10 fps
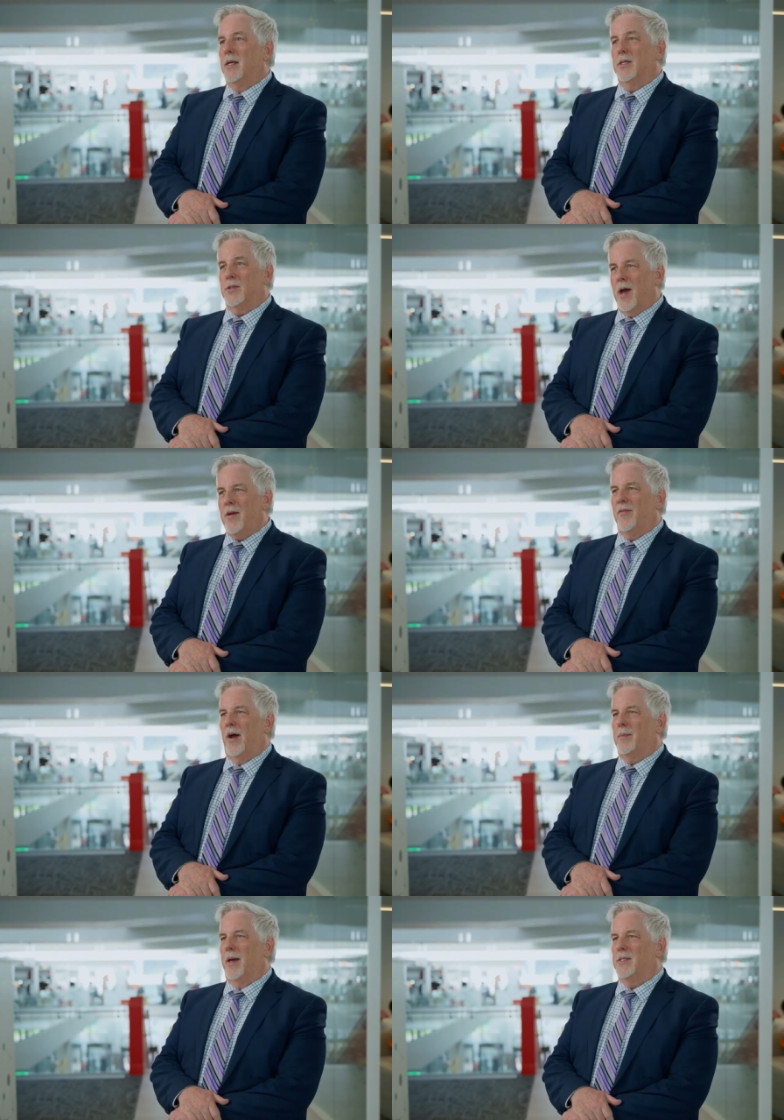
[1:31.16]
to
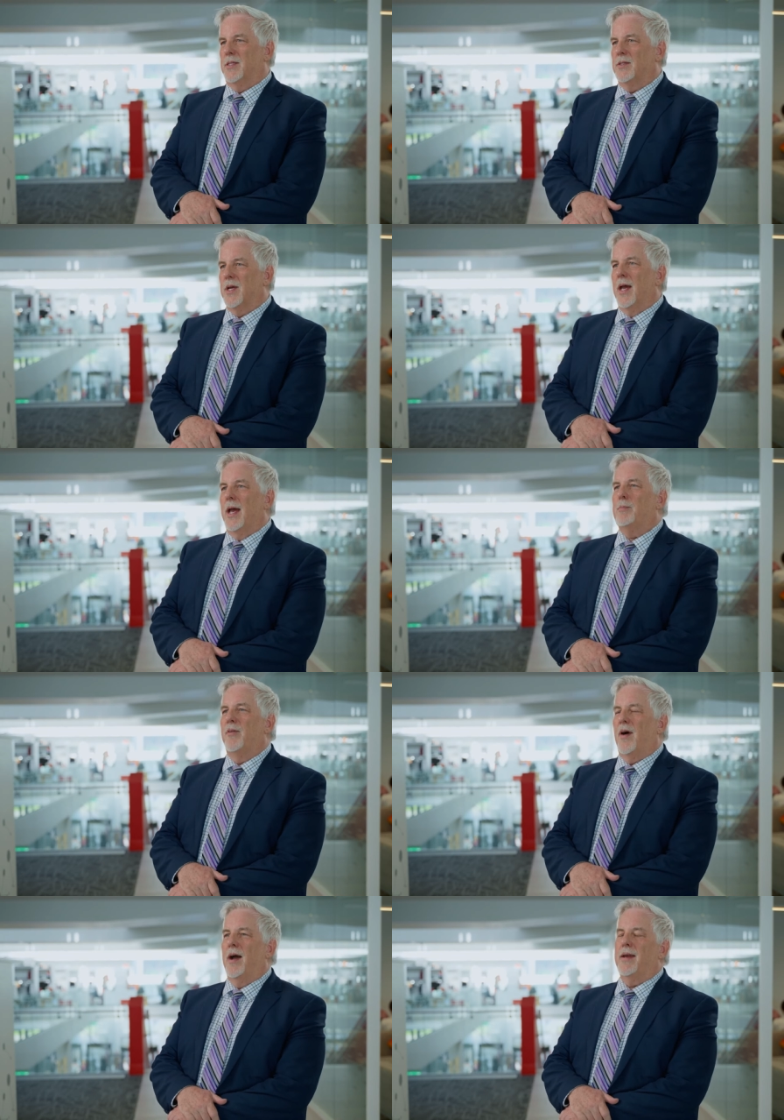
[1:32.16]
stratify patients and
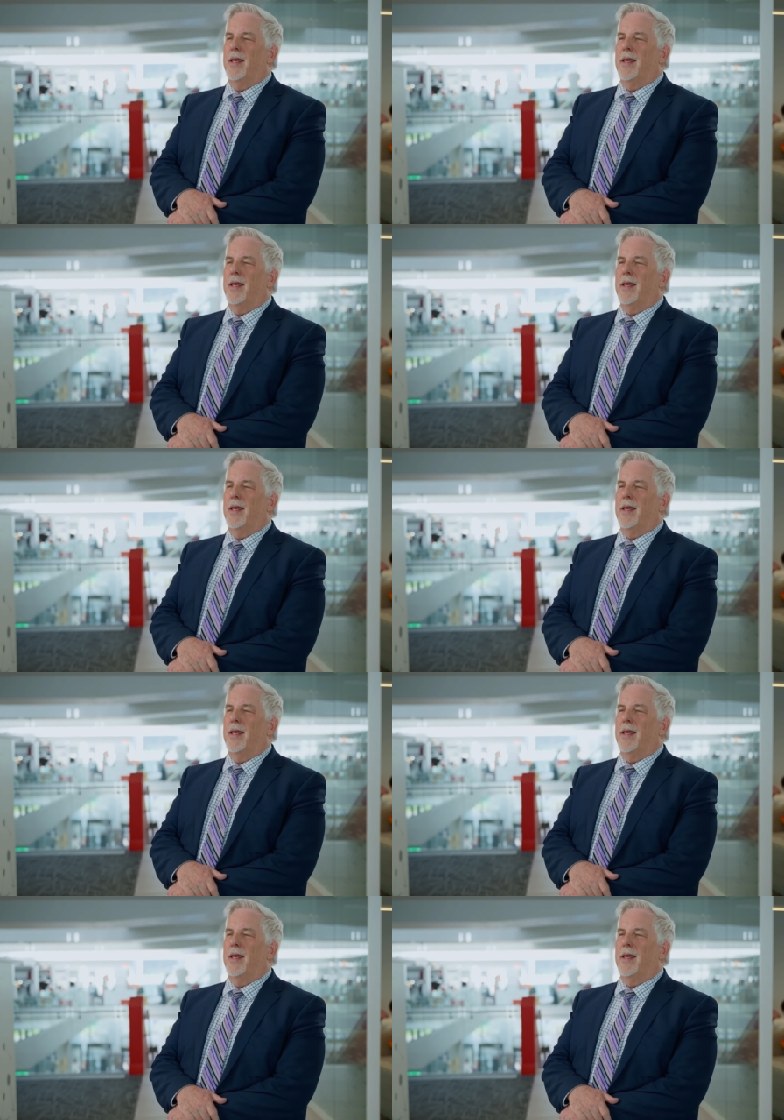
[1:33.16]
provide